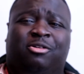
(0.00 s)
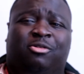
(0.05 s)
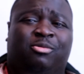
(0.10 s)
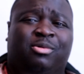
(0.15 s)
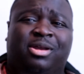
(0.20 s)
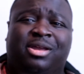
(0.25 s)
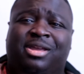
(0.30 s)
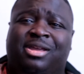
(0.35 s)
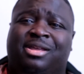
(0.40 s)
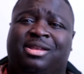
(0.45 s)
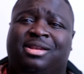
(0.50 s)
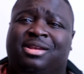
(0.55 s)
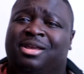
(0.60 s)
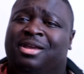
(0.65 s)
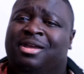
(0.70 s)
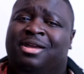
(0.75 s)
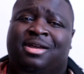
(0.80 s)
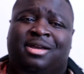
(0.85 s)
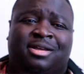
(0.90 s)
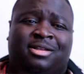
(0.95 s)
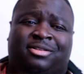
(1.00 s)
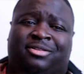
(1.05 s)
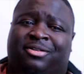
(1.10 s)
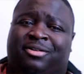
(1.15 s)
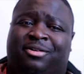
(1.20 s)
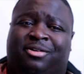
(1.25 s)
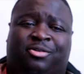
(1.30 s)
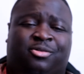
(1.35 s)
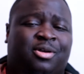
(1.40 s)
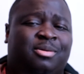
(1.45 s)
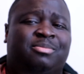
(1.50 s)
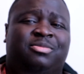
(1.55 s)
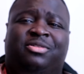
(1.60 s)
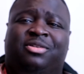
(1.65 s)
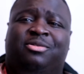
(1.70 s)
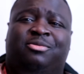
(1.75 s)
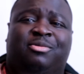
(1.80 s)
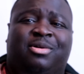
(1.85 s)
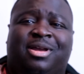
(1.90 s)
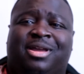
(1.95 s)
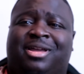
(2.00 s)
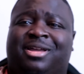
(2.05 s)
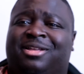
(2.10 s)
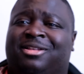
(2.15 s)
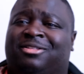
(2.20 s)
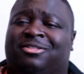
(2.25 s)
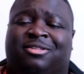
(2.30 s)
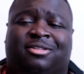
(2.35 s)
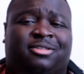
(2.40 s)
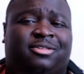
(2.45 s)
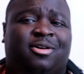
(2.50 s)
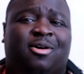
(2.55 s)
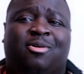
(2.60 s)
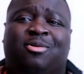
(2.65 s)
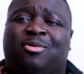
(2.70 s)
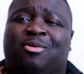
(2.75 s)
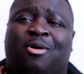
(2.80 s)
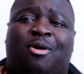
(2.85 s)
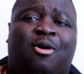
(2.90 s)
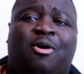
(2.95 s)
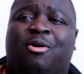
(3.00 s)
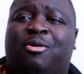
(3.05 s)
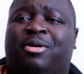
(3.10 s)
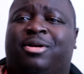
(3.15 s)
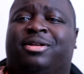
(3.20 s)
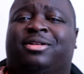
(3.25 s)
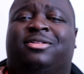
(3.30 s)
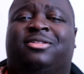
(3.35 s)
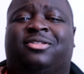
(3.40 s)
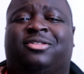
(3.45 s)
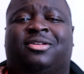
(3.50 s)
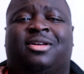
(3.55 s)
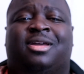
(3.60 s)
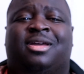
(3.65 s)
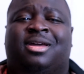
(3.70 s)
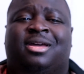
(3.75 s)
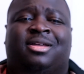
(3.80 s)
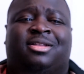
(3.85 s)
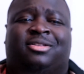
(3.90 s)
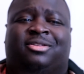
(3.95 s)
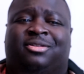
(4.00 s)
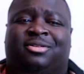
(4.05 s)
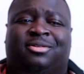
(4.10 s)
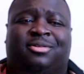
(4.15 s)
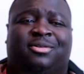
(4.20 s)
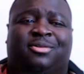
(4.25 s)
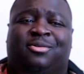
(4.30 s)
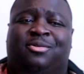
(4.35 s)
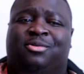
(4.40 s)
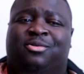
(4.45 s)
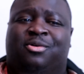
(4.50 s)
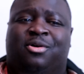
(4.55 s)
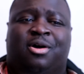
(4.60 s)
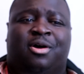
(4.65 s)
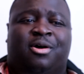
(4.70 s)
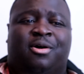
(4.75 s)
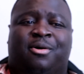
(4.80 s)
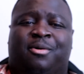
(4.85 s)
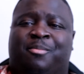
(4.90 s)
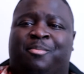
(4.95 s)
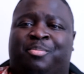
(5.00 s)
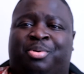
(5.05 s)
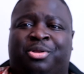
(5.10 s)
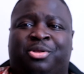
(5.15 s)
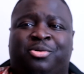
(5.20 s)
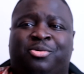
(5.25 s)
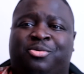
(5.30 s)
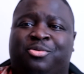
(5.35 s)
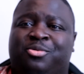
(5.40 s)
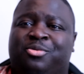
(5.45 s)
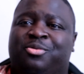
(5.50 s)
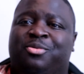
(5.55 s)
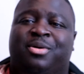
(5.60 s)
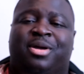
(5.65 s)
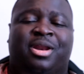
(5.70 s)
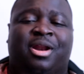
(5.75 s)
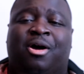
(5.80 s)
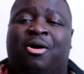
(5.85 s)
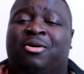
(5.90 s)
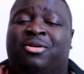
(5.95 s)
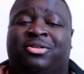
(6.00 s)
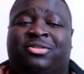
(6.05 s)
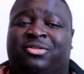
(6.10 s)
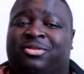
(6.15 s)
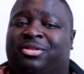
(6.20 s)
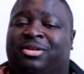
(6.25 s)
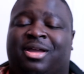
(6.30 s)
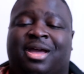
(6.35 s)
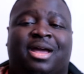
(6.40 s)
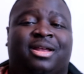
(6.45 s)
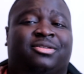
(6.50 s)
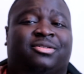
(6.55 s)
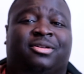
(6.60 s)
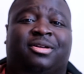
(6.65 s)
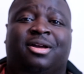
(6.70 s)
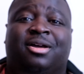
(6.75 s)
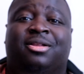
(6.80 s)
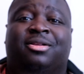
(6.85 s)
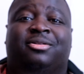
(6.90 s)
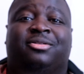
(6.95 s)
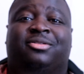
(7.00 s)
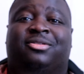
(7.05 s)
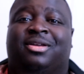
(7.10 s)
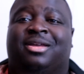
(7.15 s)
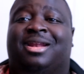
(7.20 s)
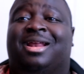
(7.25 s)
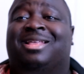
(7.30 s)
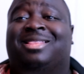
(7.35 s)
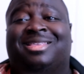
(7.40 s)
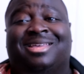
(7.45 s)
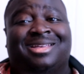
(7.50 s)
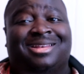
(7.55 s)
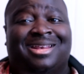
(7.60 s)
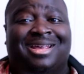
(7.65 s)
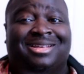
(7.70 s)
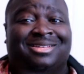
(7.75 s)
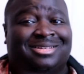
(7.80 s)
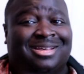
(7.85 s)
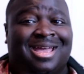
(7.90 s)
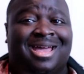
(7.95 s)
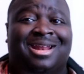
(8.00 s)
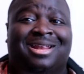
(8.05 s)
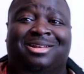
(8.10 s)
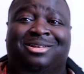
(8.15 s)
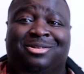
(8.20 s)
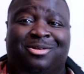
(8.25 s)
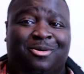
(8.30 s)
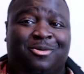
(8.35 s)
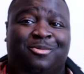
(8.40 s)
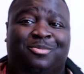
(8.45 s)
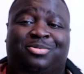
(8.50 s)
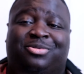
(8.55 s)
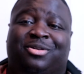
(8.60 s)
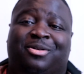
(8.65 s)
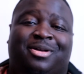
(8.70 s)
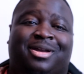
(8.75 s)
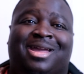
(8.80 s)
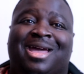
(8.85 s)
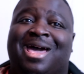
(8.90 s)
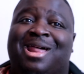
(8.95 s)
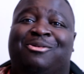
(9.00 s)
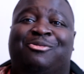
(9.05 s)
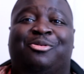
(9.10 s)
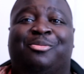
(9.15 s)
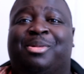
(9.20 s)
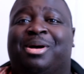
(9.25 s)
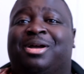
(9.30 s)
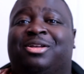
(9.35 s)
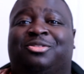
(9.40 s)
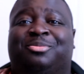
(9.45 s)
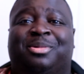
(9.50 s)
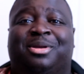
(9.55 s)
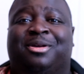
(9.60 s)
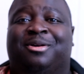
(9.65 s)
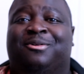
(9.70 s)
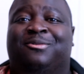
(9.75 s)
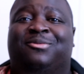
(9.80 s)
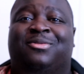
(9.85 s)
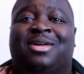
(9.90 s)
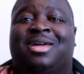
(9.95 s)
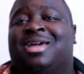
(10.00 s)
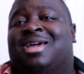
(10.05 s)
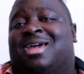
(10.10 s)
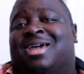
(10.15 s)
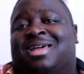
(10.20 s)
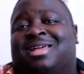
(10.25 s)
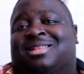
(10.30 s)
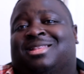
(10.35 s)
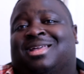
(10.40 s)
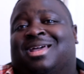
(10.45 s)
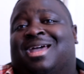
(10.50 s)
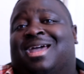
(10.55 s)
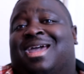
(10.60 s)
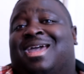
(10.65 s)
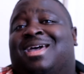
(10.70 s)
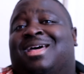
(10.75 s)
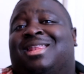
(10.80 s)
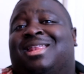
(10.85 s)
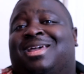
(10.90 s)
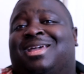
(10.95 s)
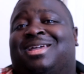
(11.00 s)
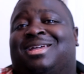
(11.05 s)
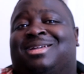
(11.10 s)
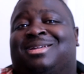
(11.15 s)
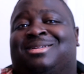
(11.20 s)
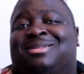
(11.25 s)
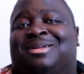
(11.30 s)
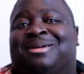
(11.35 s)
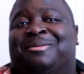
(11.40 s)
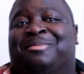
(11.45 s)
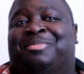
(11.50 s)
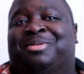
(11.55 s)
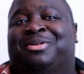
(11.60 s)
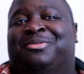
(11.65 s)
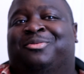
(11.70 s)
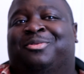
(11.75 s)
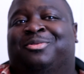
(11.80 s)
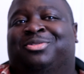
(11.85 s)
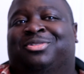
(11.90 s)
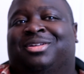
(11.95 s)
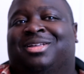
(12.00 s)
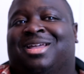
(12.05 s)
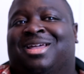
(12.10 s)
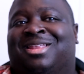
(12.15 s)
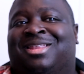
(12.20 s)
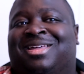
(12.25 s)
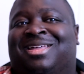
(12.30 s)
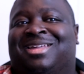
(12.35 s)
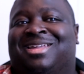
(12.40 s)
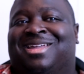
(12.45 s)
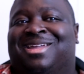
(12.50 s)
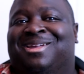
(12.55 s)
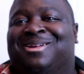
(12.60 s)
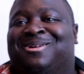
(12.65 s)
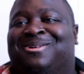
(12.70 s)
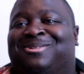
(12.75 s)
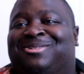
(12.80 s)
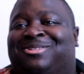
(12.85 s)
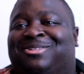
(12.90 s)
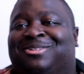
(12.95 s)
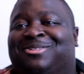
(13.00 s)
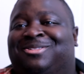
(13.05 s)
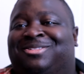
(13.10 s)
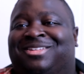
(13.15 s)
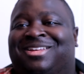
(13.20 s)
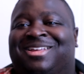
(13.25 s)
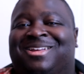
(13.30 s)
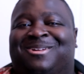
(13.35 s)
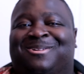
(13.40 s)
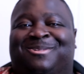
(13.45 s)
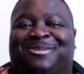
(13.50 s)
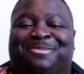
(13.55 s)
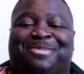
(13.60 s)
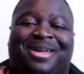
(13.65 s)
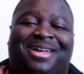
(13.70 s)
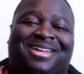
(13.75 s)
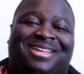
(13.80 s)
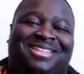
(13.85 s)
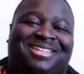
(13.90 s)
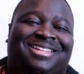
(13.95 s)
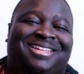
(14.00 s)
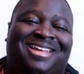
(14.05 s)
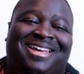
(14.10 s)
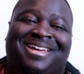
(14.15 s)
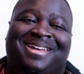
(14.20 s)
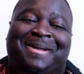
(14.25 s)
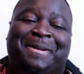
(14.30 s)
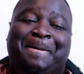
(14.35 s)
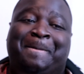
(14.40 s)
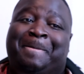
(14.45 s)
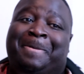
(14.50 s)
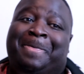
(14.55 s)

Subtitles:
green to crimson red to total orange to blue and all these other kinds of colors. And I think that's kind of dope. So it kind of reminds me of the LA, I believe, what was it, LA Gear sneakers back in the day.